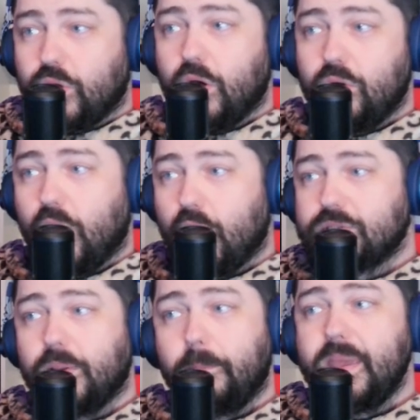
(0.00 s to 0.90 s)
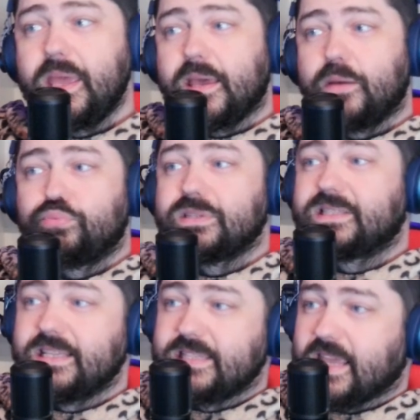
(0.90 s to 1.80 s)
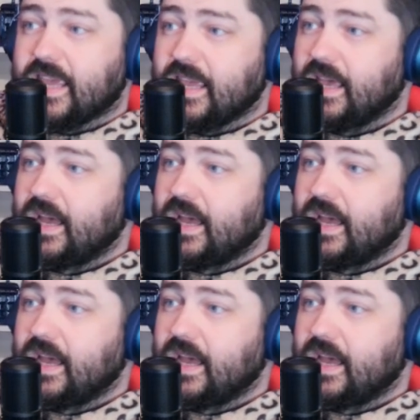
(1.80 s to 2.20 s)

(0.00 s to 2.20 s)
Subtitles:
co-host Mika Brzezinski